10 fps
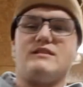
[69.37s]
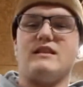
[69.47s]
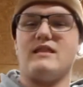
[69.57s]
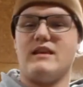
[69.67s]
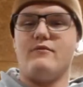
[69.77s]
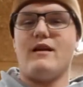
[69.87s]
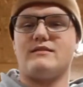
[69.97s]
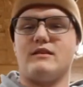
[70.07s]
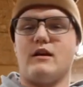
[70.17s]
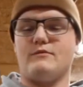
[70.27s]
isn't the rest
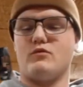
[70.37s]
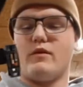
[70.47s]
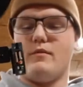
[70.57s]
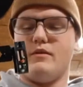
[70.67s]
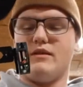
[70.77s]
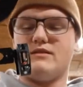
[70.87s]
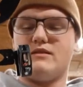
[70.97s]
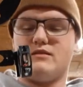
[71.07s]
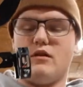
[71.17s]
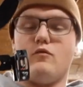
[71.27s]
that comes with it, but this
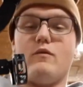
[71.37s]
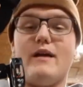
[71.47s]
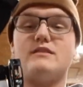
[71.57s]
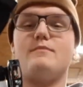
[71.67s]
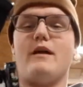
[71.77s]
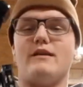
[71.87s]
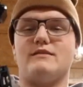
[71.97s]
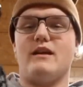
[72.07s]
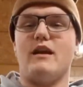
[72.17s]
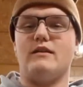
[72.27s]
is a rest by
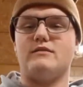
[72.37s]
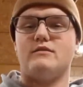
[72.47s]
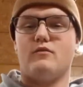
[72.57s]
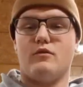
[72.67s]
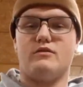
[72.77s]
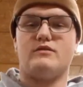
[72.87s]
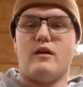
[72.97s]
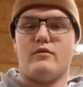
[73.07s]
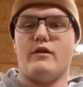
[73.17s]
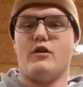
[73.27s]
SAS or
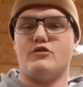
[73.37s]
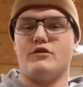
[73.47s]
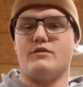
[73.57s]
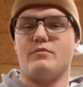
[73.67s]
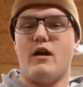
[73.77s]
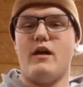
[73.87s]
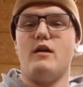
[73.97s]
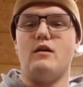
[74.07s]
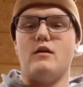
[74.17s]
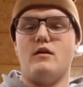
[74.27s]
Southland Archery Supply.
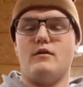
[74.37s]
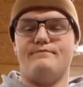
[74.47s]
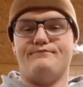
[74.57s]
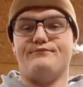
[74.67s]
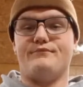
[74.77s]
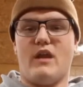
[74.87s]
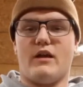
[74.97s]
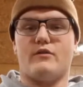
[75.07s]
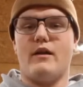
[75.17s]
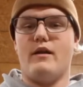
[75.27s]

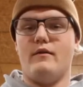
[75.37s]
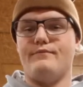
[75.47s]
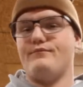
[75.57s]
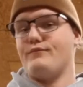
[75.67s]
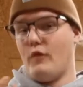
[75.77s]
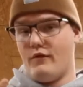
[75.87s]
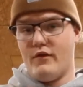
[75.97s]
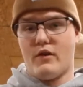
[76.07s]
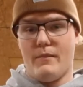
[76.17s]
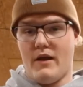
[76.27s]
Not great
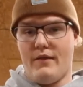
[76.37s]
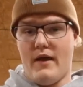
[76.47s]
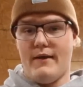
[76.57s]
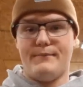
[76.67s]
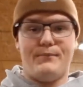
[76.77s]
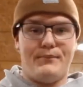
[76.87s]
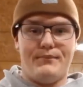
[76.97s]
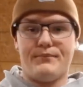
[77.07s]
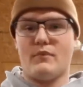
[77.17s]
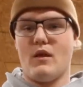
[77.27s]
review coming on that.
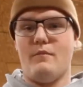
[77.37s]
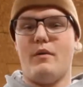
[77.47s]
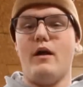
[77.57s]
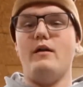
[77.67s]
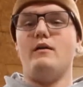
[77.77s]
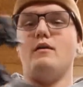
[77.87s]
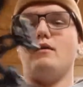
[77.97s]
But